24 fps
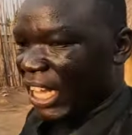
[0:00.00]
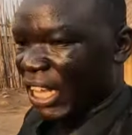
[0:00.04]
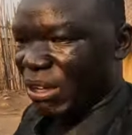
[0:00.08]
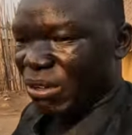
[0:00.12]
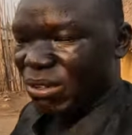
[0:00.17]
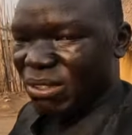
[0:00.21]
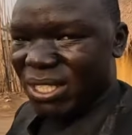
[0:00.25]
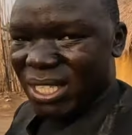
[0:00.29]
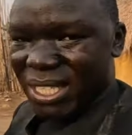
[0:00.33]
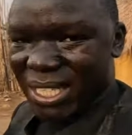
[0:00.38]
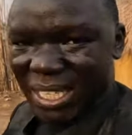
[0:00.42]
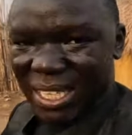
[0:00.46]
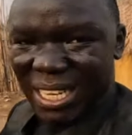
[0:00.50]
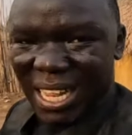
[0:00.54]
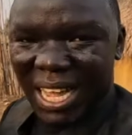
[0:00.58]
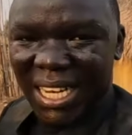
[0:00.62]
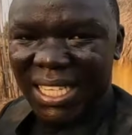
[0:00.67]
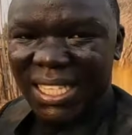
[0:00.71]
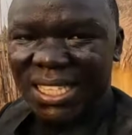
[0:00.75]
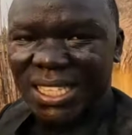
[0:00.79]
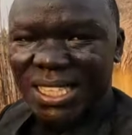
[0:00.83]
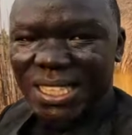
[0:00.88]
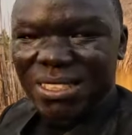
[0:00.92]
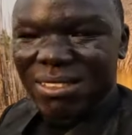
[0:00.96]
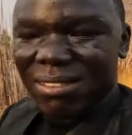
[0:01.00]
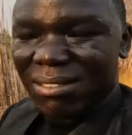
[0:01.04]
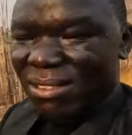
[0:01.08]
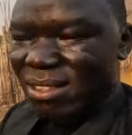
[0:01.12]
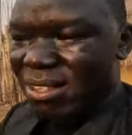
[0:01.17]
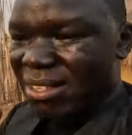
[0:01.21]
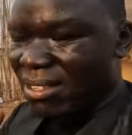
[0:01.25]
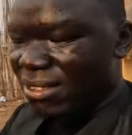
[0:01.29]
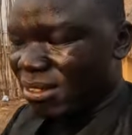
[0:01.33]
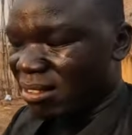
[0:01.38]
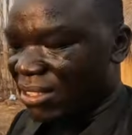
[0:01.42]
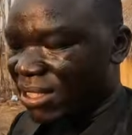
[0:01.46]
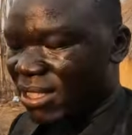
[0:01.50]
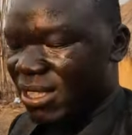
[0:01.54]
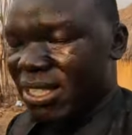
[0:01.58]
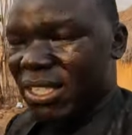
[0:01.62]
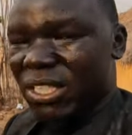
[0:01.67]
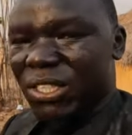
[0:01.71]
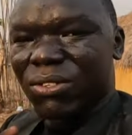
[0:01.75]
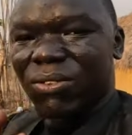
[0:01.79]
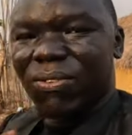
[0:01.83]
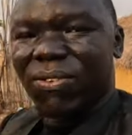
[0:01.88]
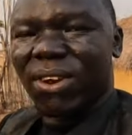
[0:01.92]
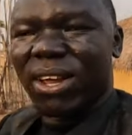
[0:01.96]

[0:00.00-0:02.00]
you'll see that is she's